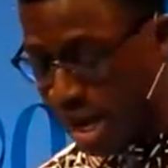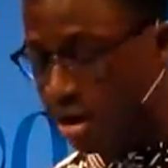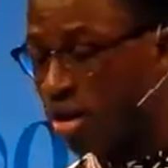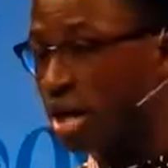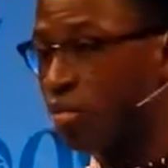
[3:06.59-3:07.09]

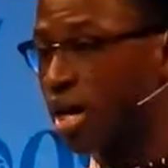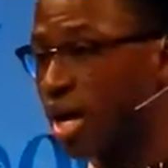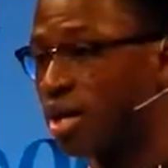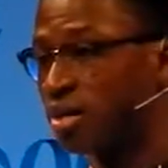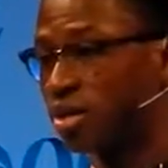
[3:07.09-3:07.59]
and in line with
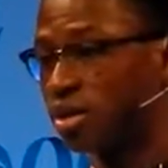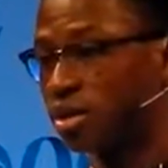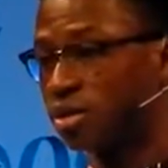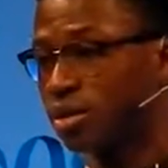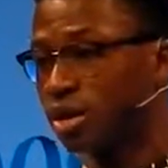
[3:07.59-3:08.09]
our
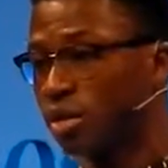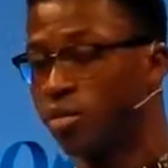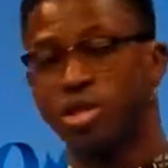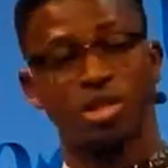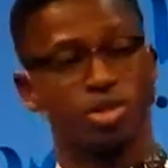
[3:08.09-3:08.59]
ethos,
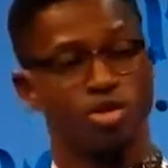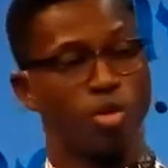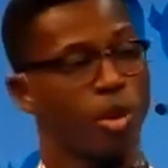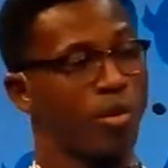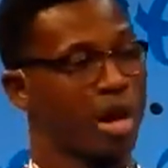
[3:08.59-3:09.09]
which is to
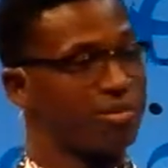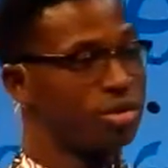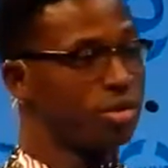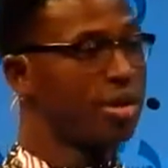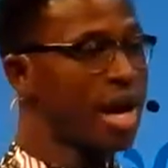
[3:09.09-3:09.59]
do what we
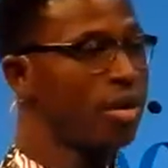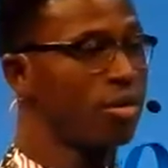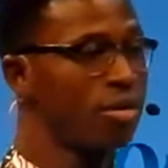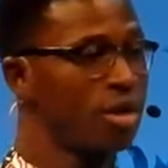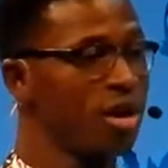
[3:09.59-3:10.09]
have to do
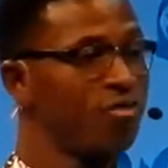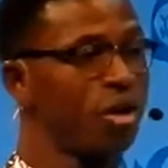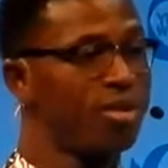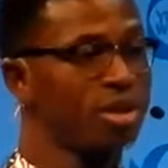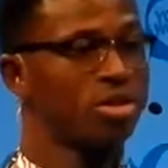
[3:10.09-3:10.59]
now
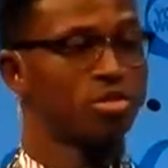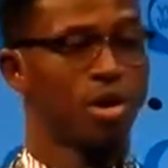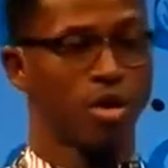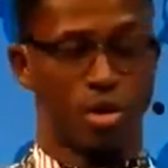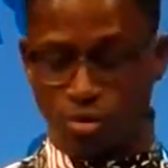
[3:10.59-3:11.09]
for a better
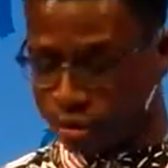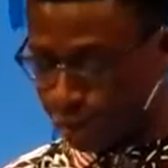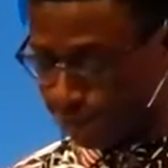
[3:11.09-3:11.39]
tomorrow.